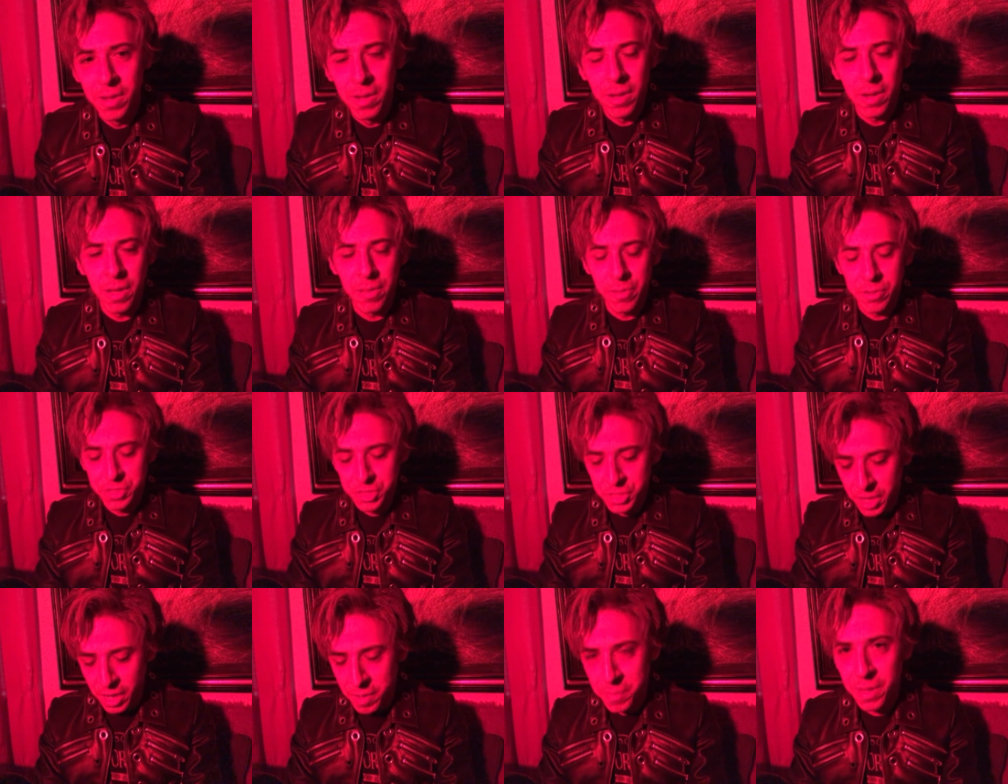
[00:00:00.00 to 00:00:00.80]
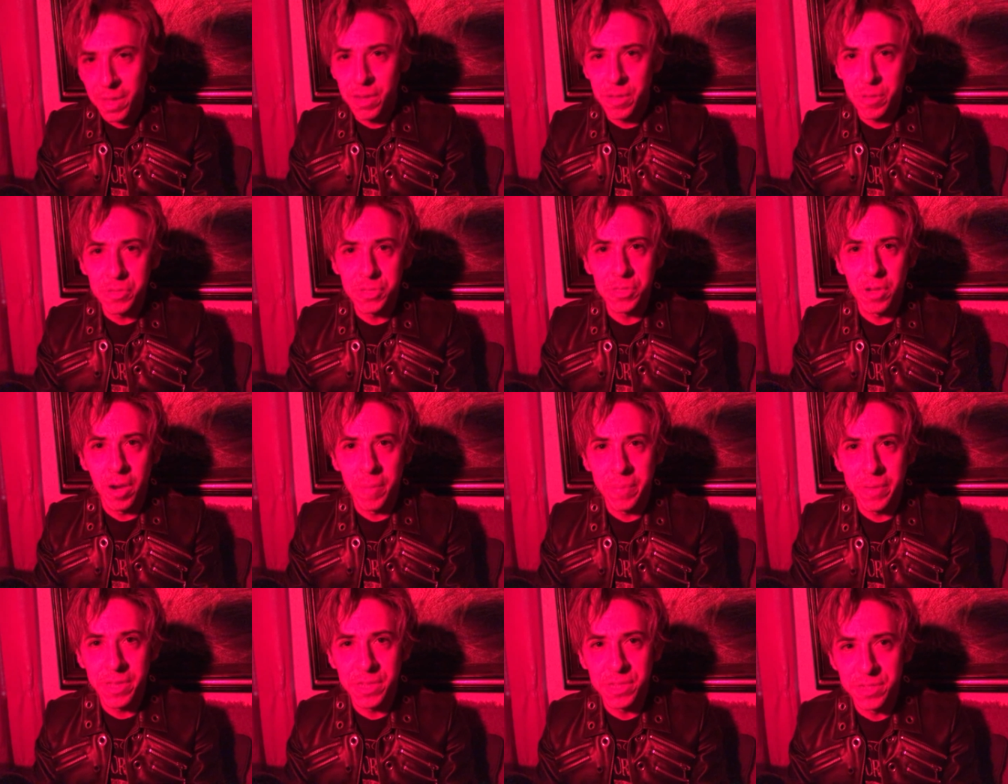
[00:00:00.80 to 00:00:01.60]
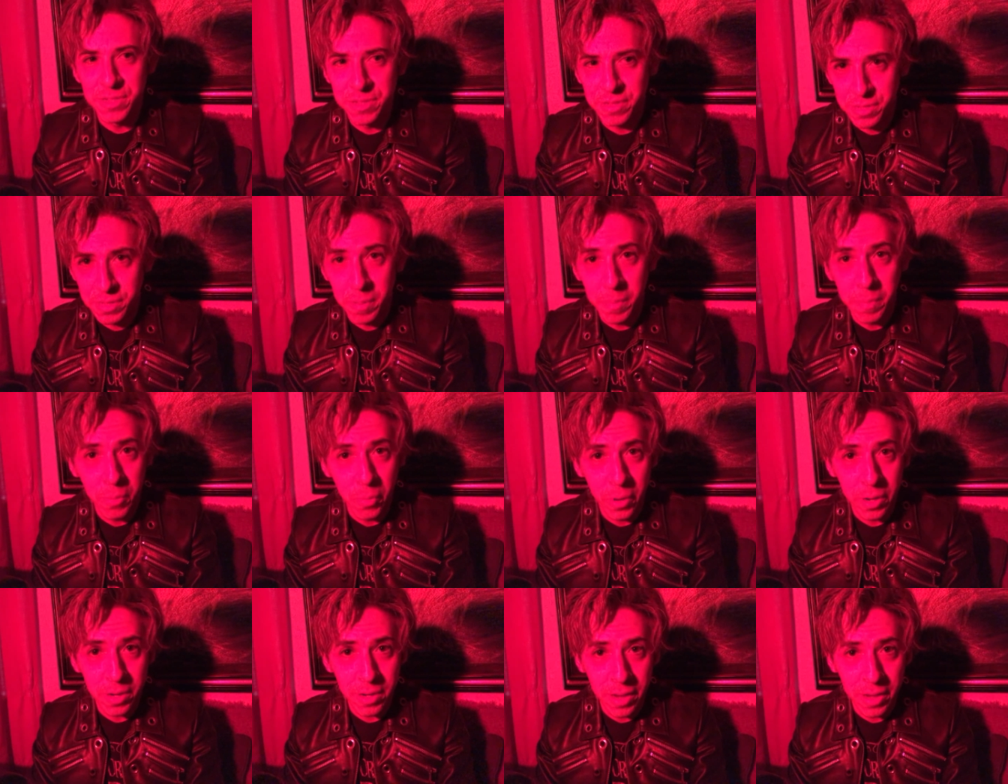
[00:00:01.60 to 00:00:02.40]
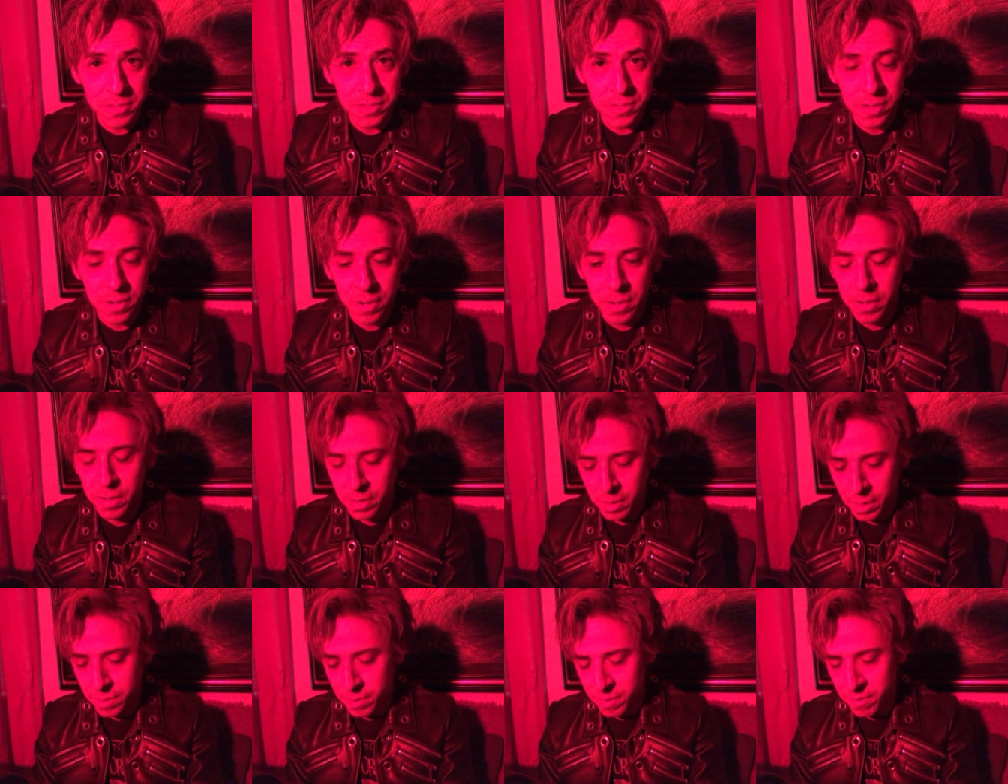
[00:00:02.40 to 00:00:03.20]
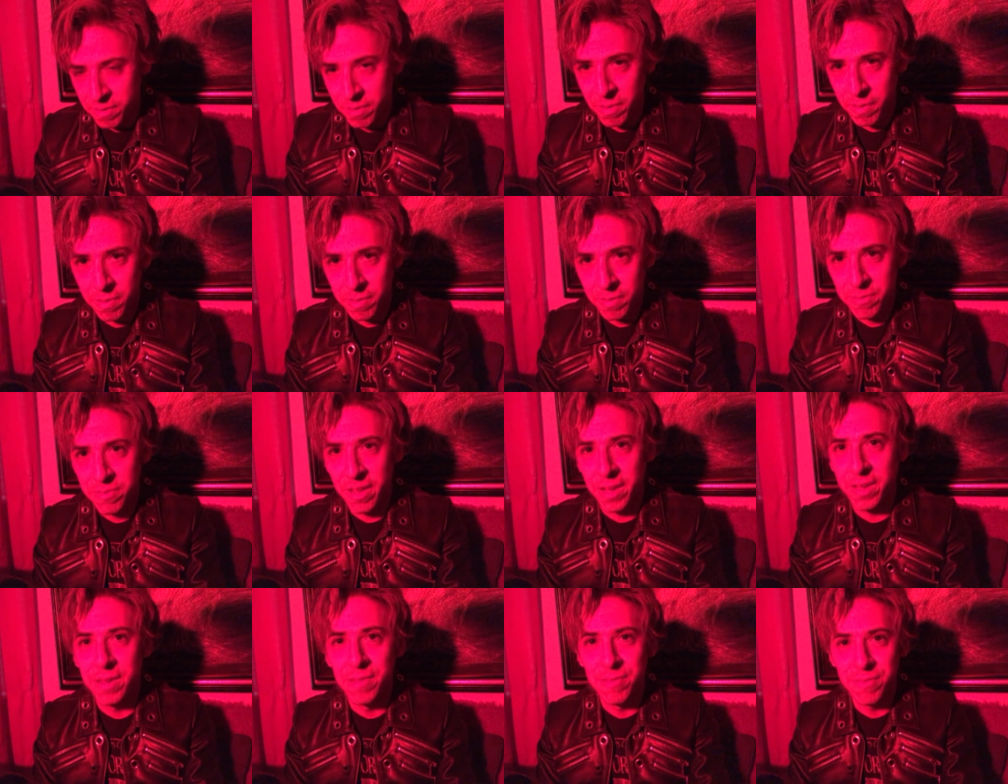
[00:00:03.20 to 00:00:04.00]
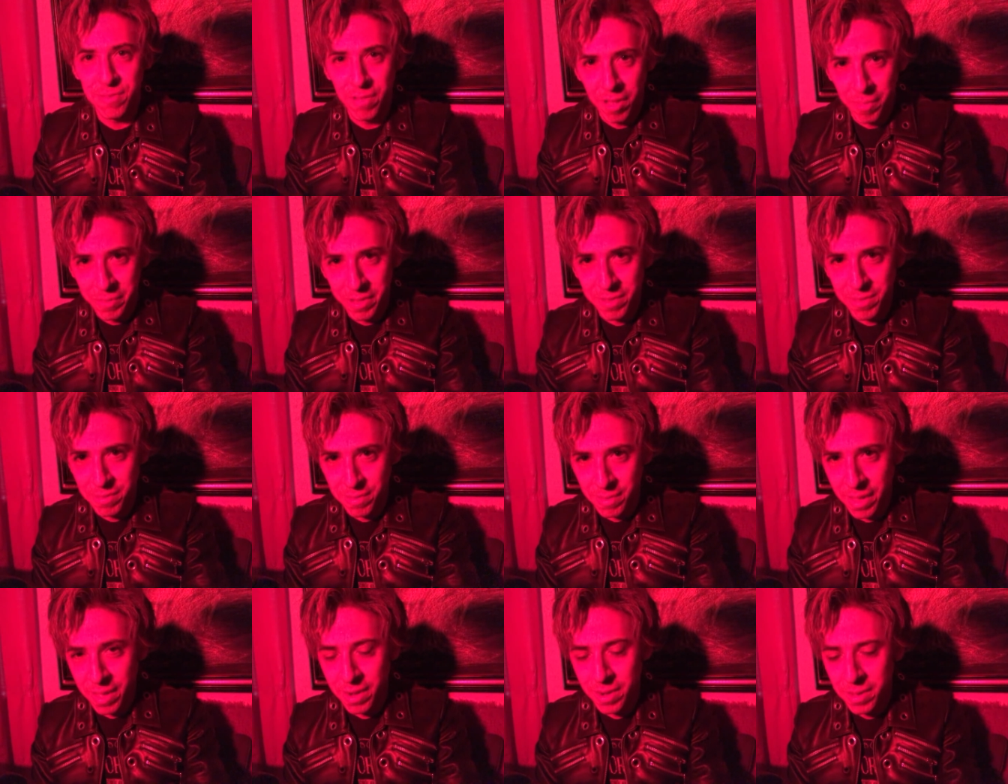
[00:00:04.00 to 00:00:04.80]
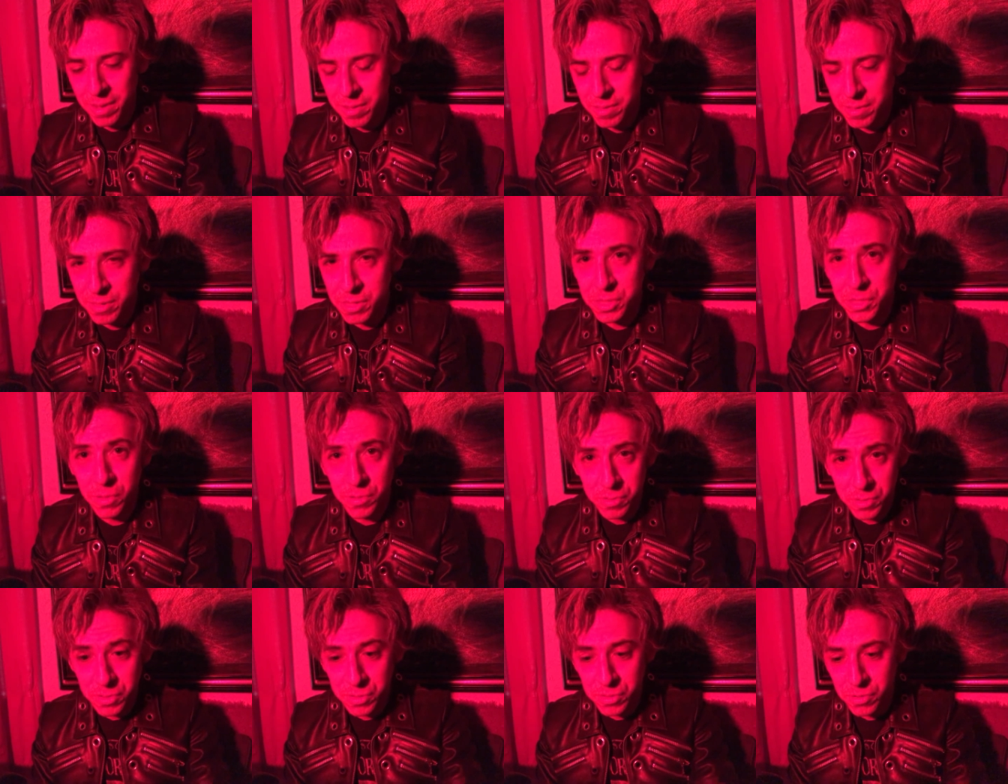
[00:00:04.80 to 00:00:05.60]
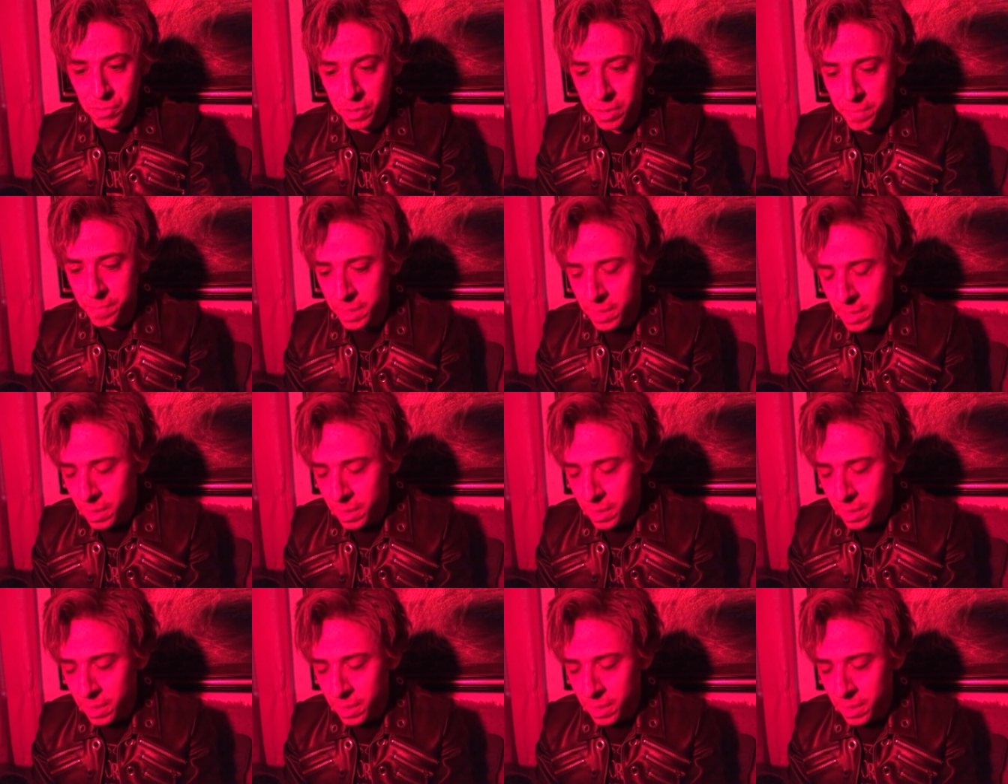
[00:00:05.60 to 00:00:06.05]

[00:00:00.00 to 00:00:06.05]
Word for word: Uh, there's going to be a new Star Peaches at some point next year and uh, the, the second installment to that, to the children's story.